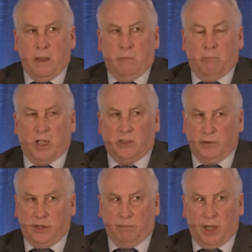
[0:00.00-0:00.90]

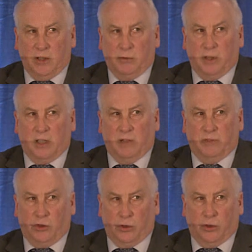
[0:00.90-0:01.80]
Management have
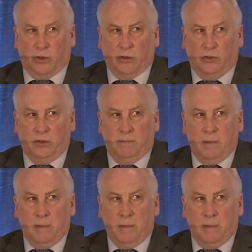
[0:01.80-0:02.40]
assured us